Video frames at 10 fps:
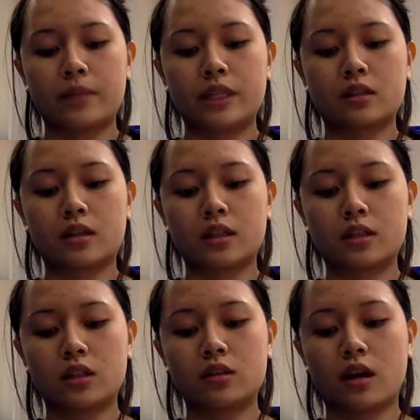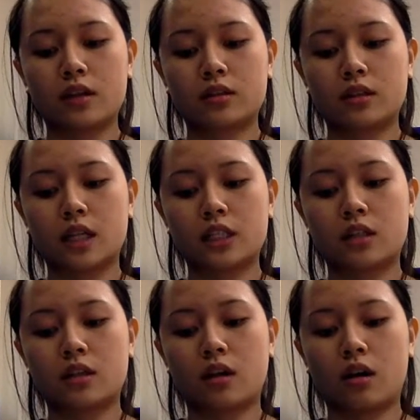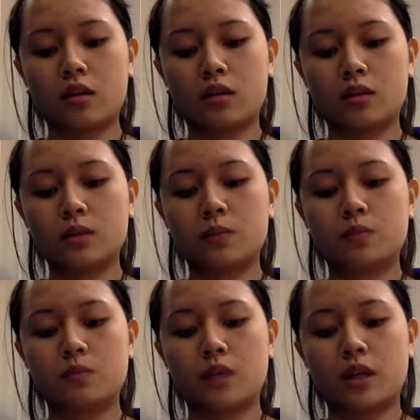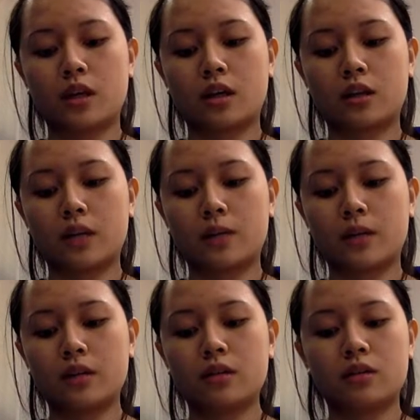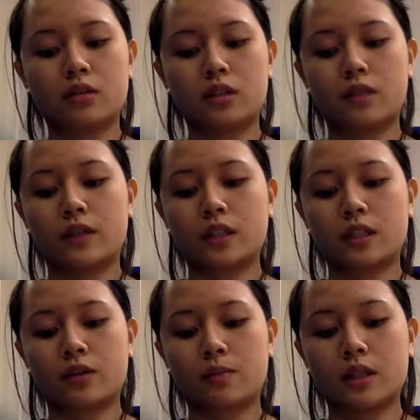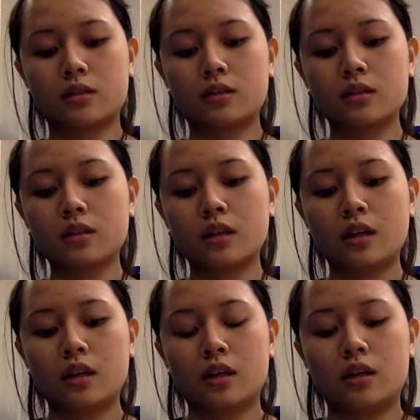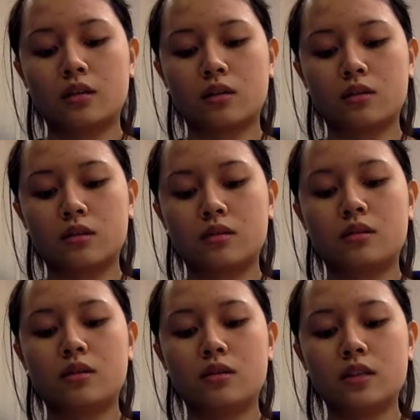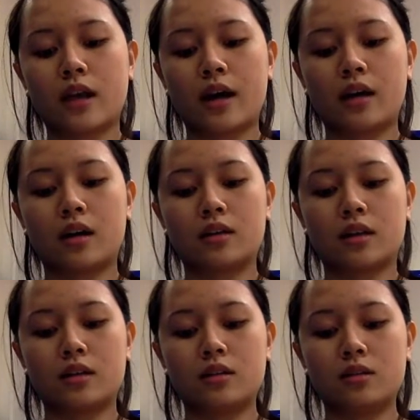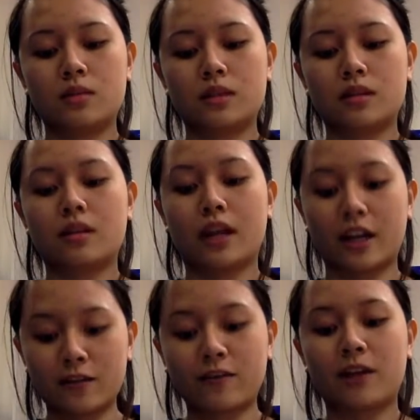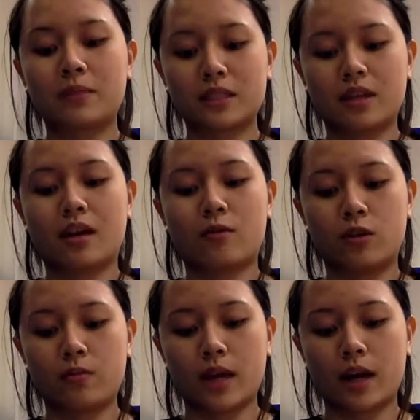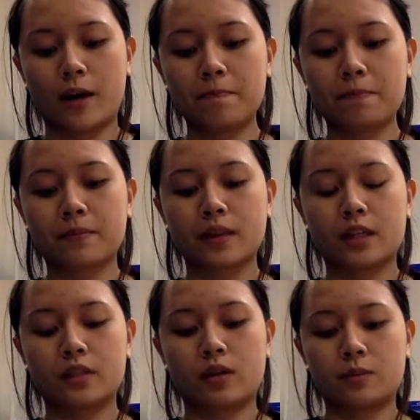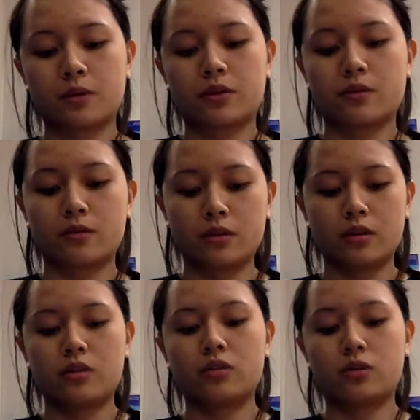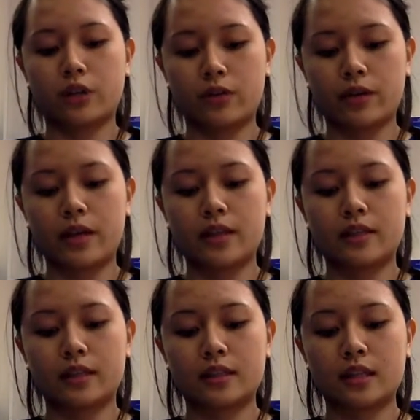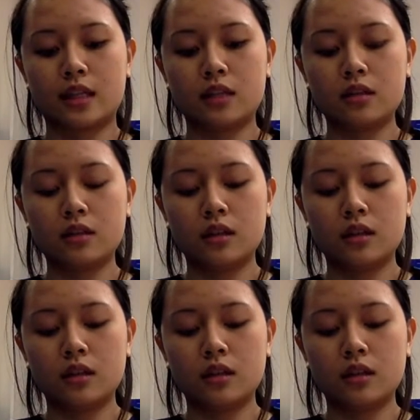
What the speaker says: His lung is clear to auscultation in all lobes. Breathing unlabored, no use of accessory muscles. He's O2 sat on 95% on room air. His respiratory rate is 16.